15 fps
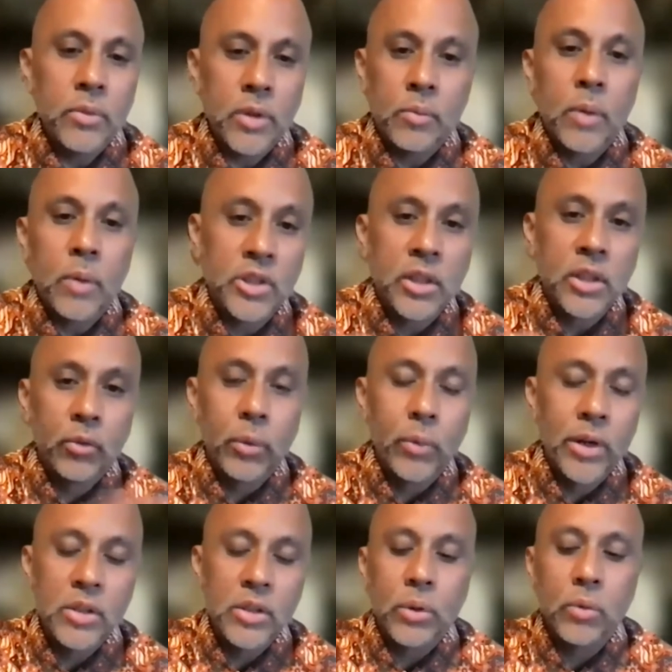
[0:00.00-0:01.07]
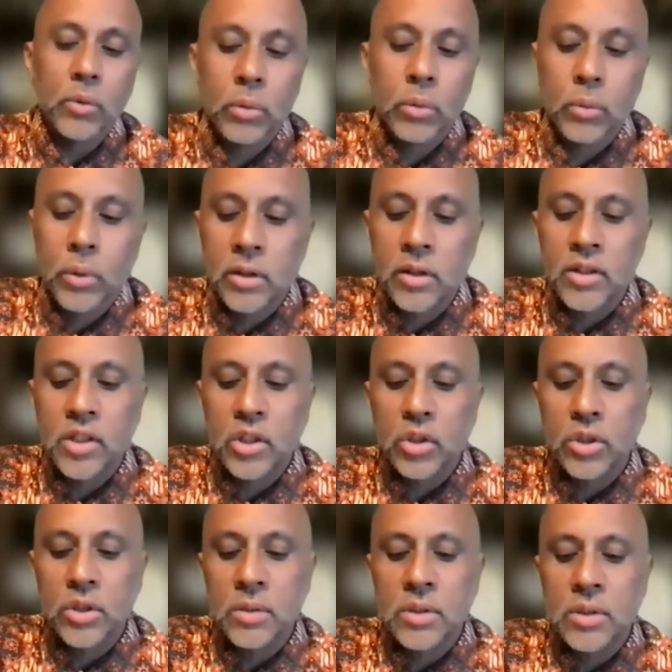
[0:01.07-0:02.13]
I'm just going to rewind to what, one of the things that you
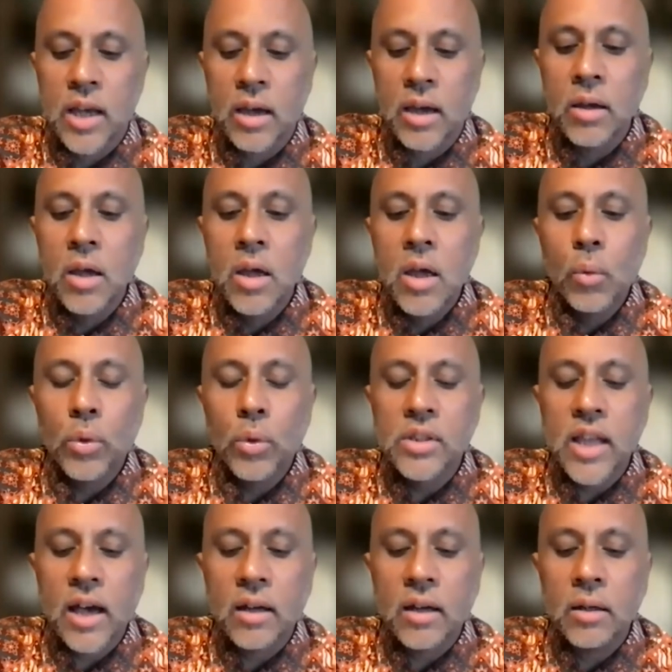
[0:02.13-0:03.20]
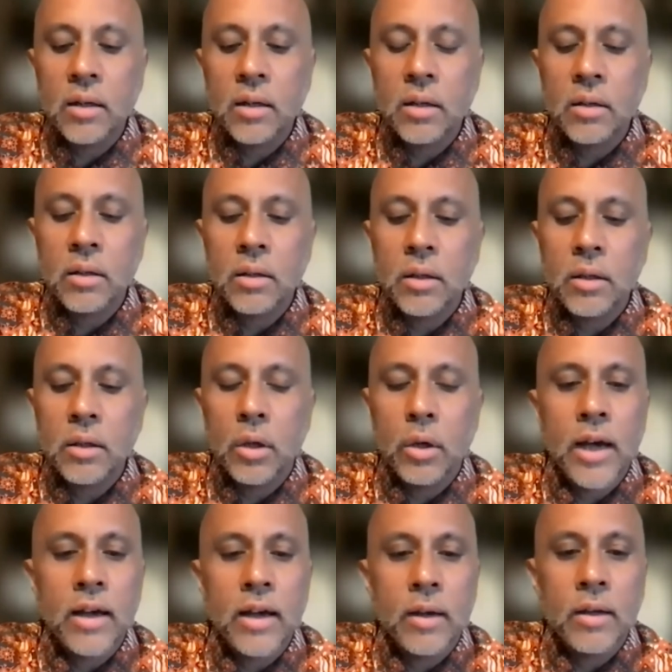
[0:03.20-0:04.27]
did say was that, you know,
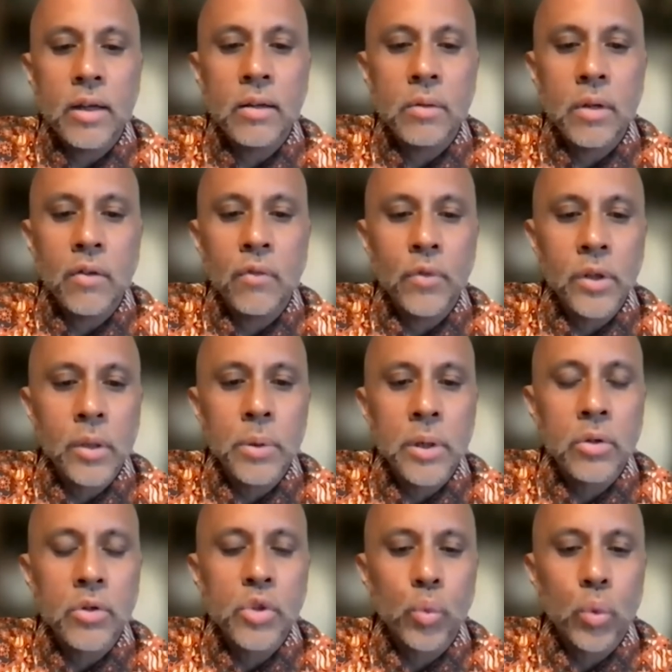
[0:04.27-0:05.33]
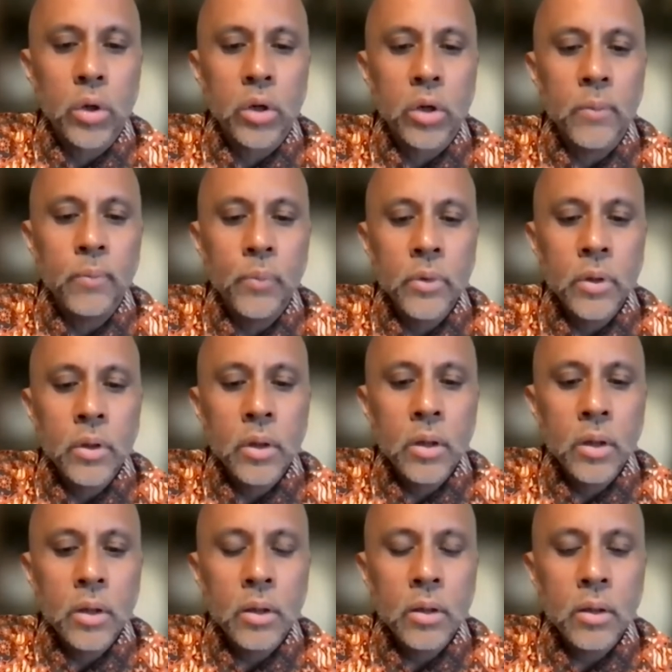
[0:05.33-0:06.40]
and, and Filipinos were,
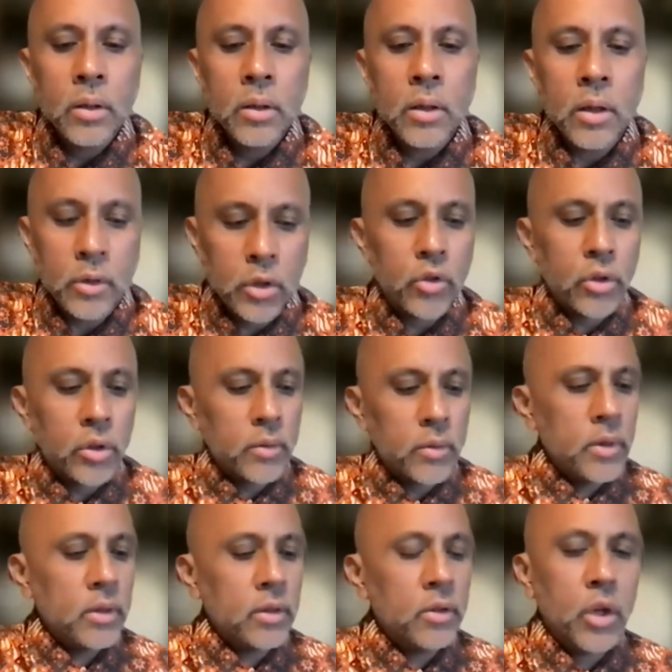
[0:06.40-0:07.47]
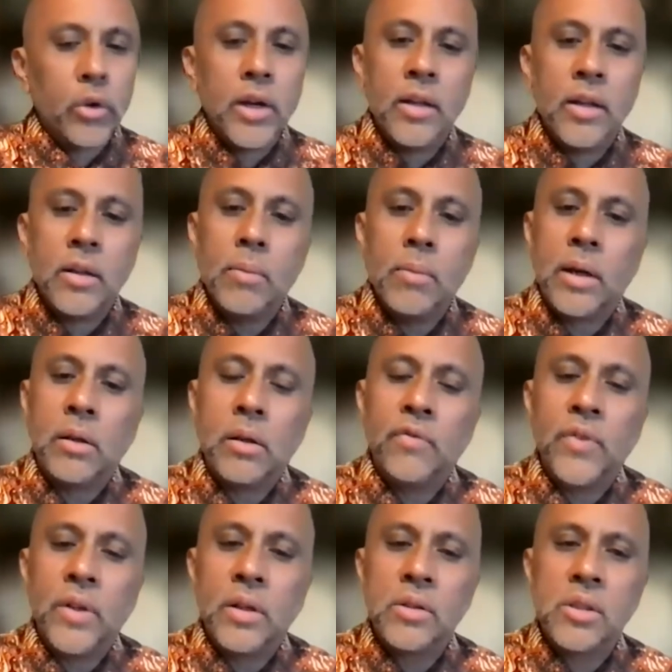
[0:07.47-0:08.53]
you know, they're they're in the medical
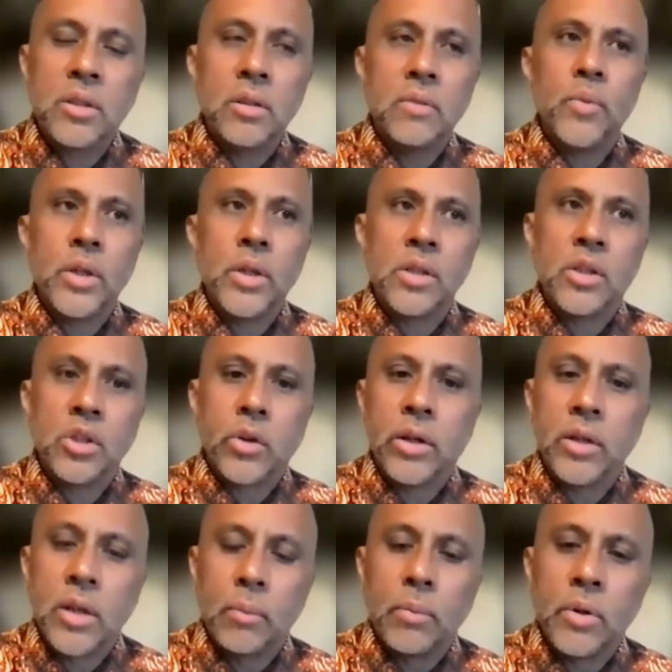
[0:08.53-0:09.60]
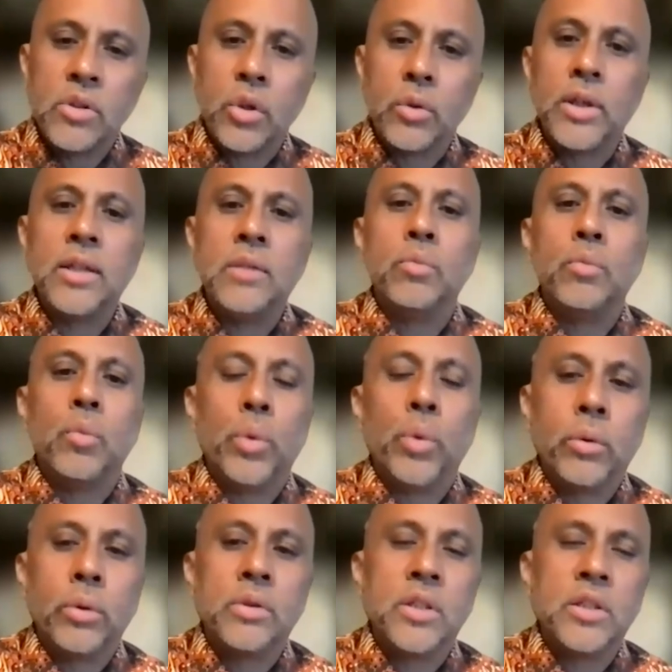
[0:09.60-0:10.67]
fields in such a great number. So it, we
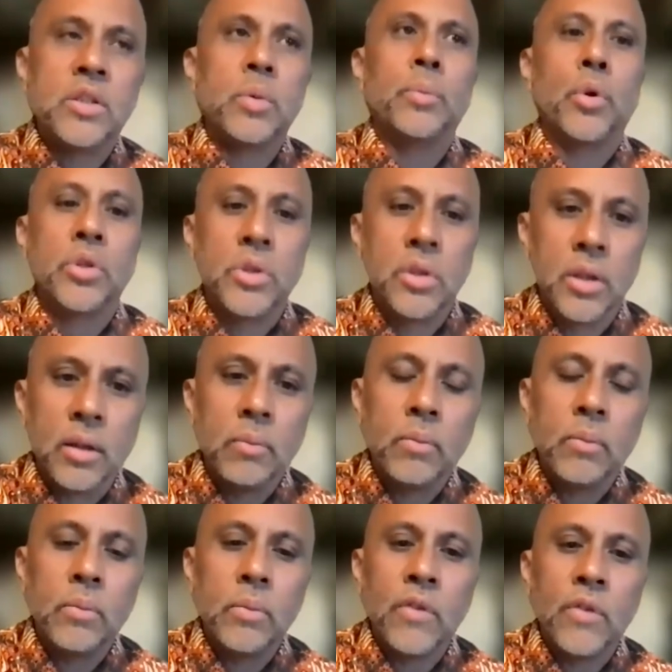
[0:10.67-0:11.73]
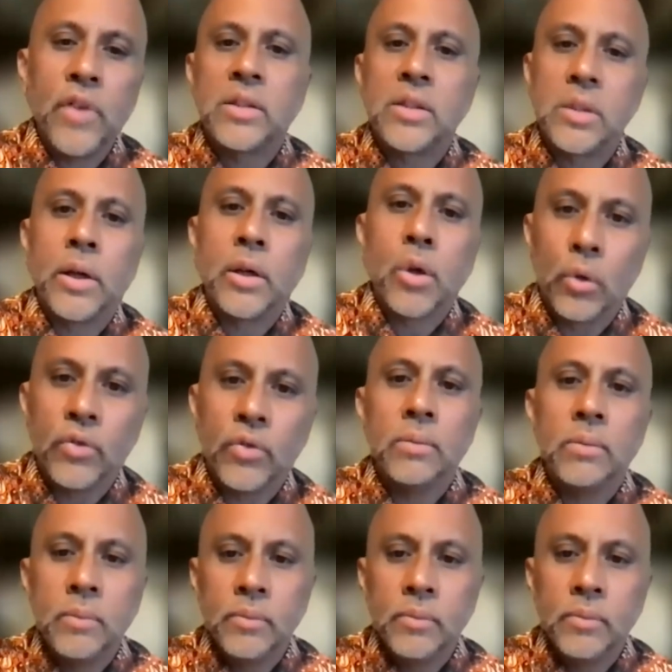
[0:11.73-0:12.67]
were disproportionately affected by COVID.